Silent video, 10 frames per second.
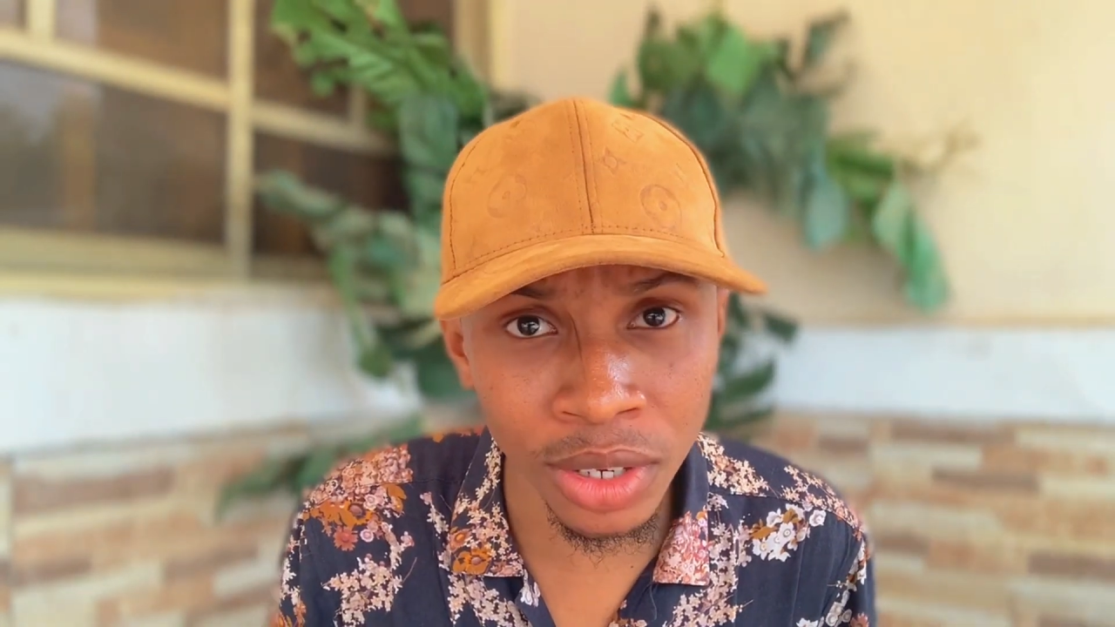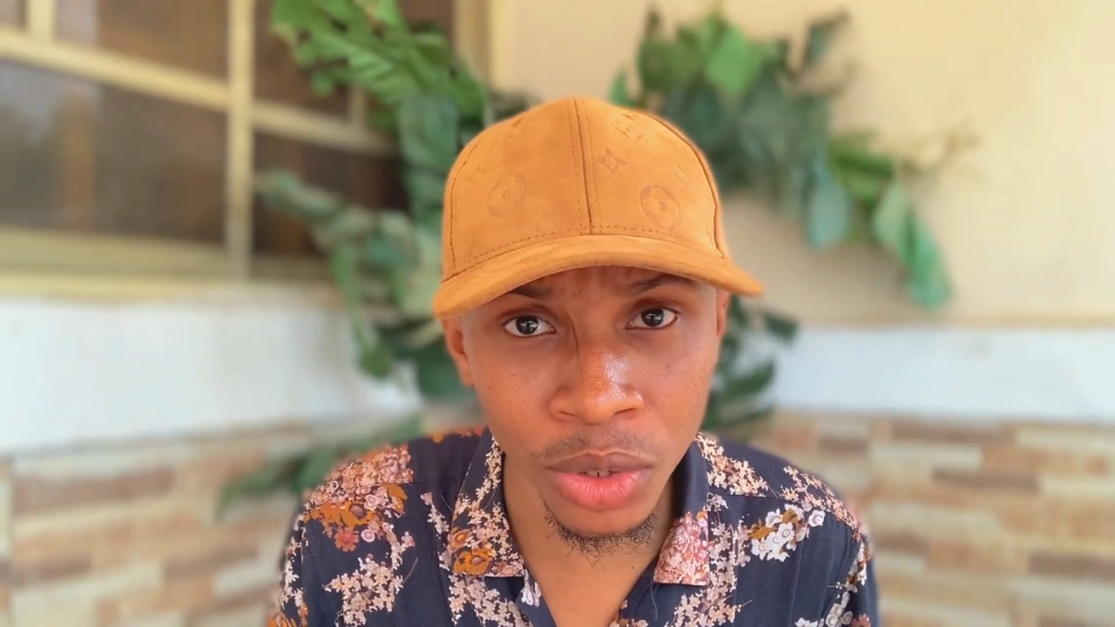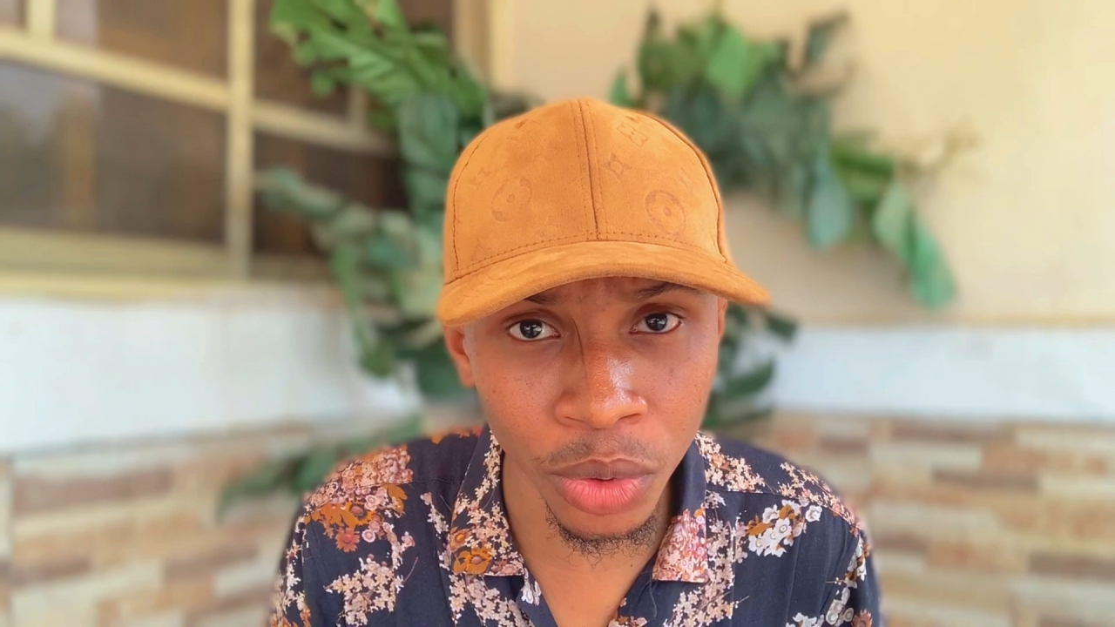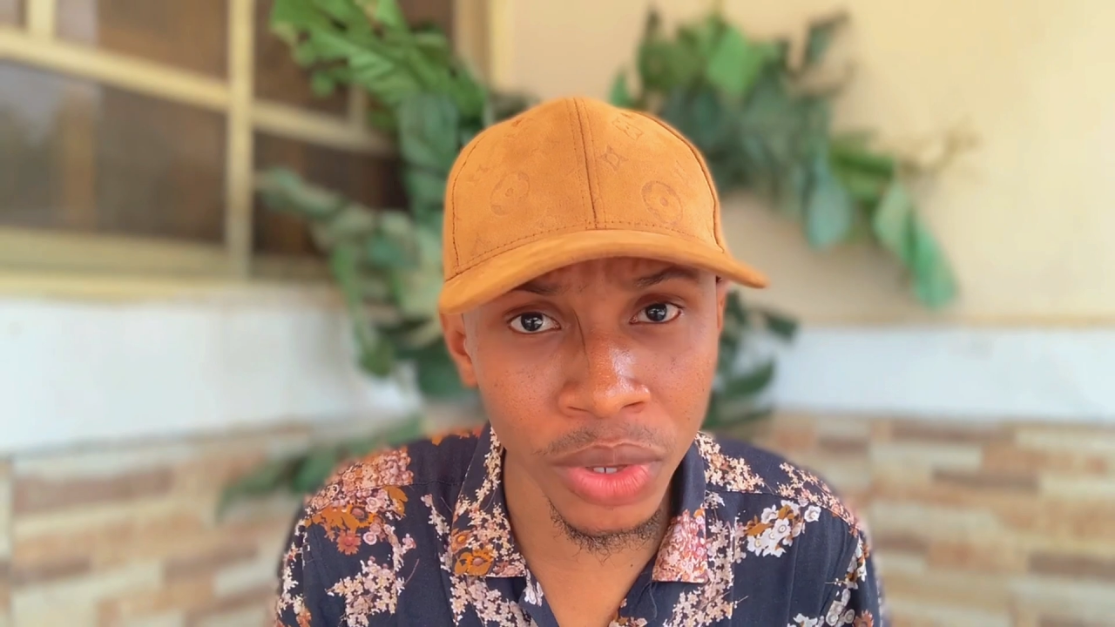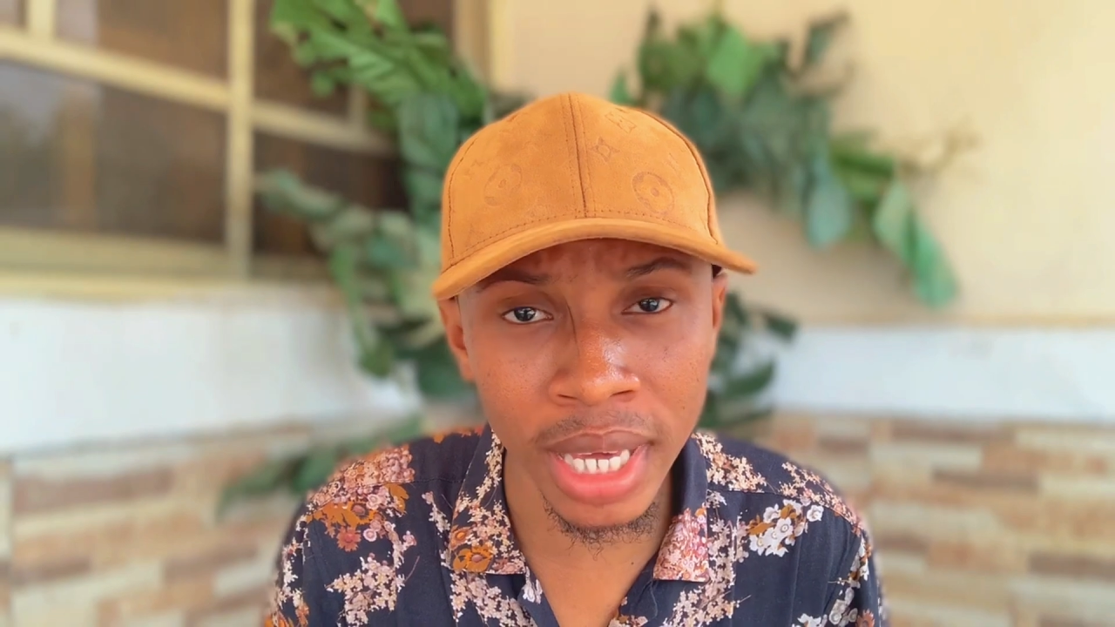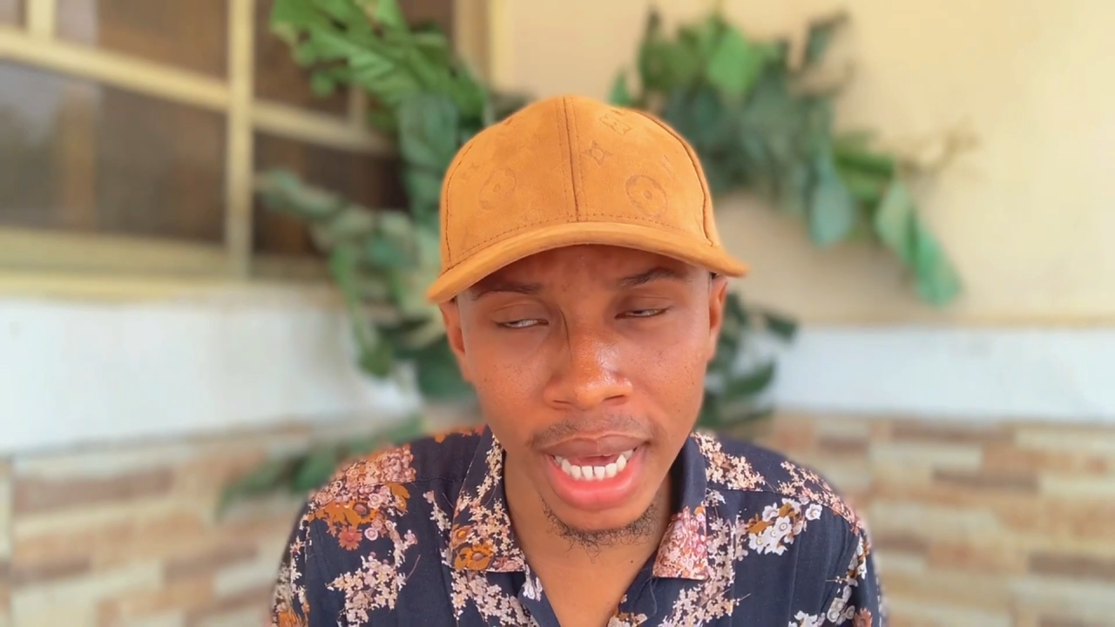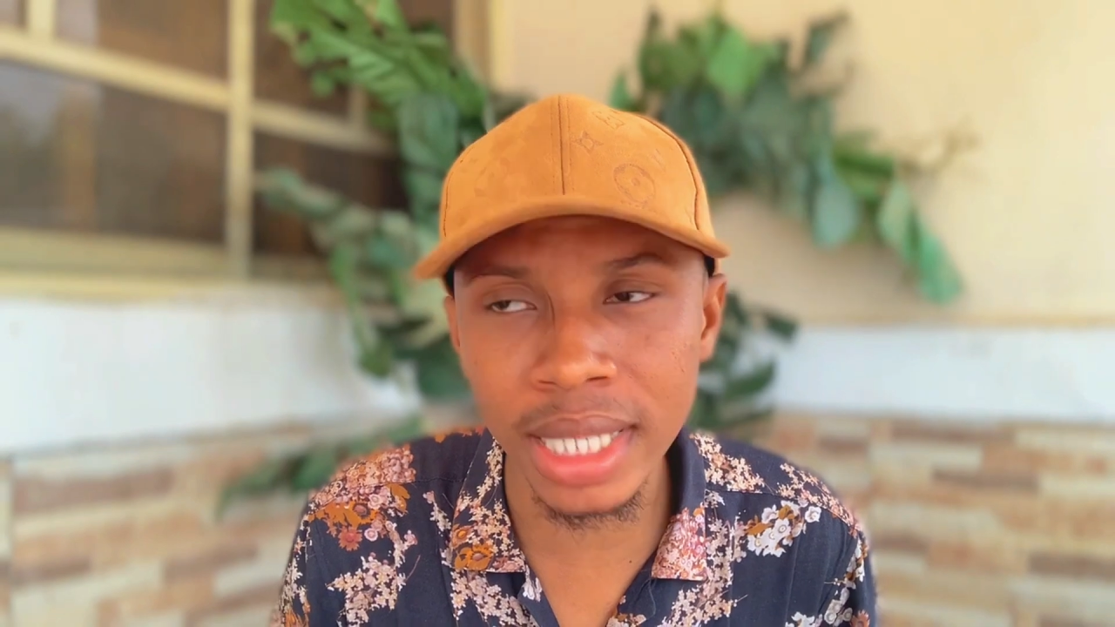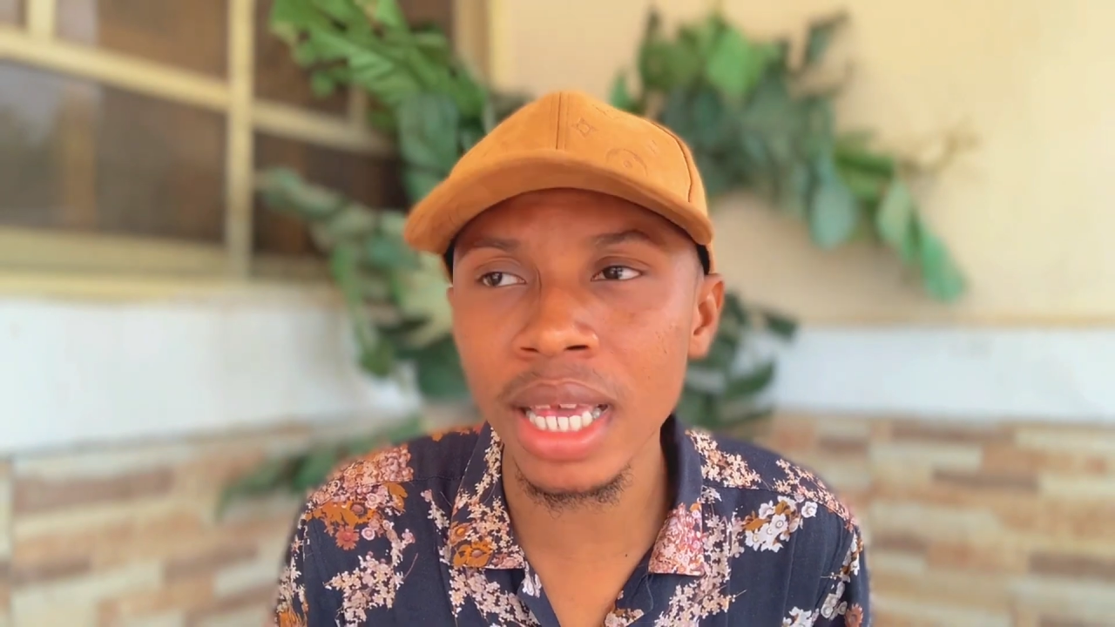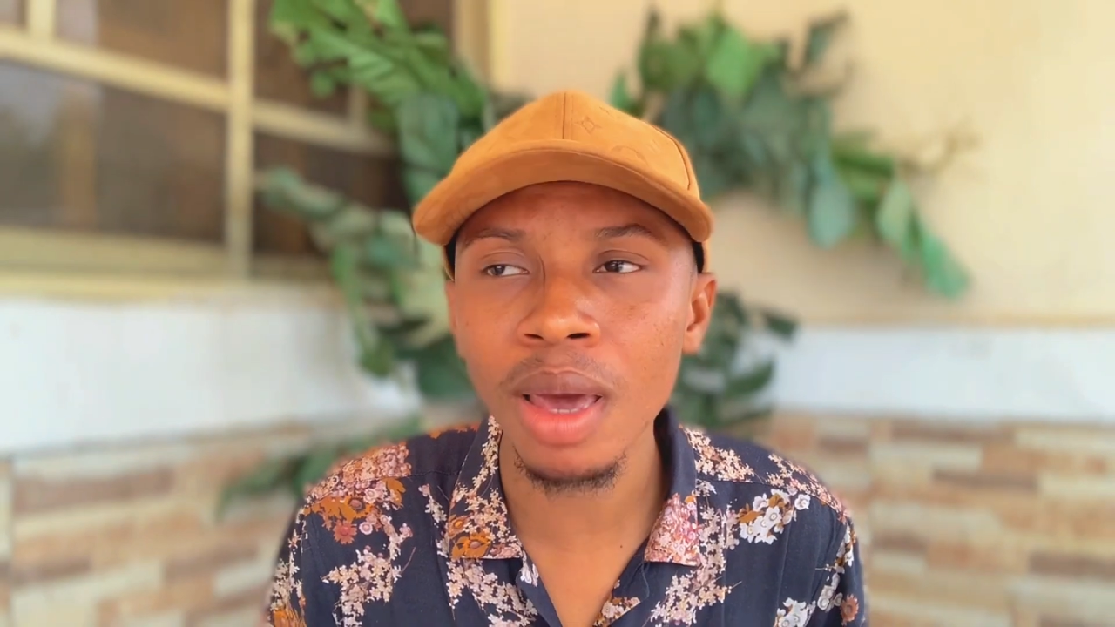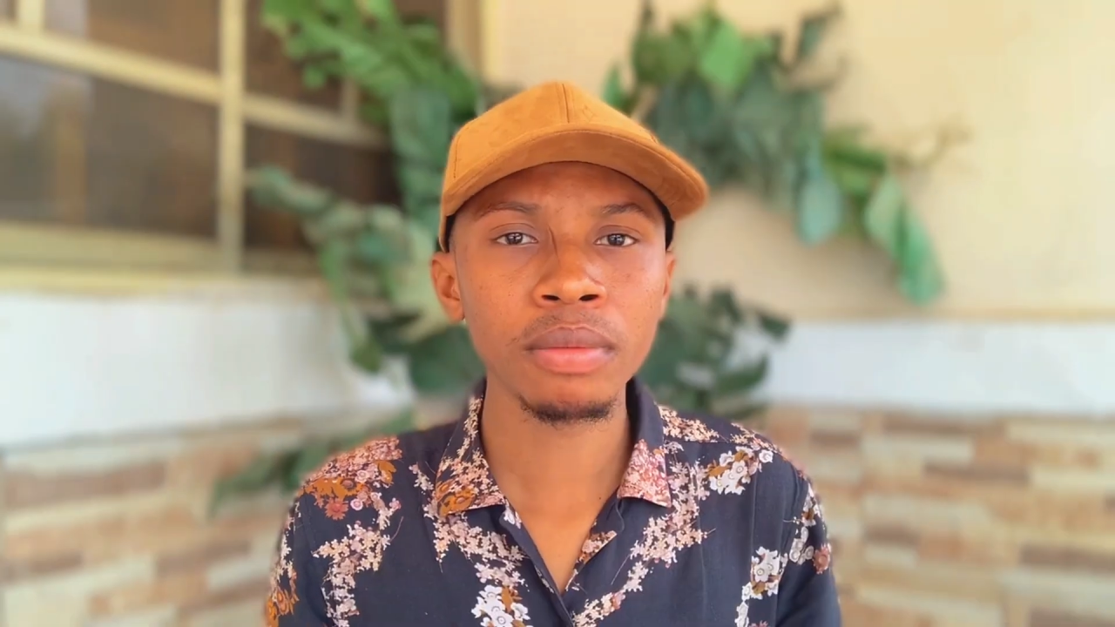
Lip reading: you get.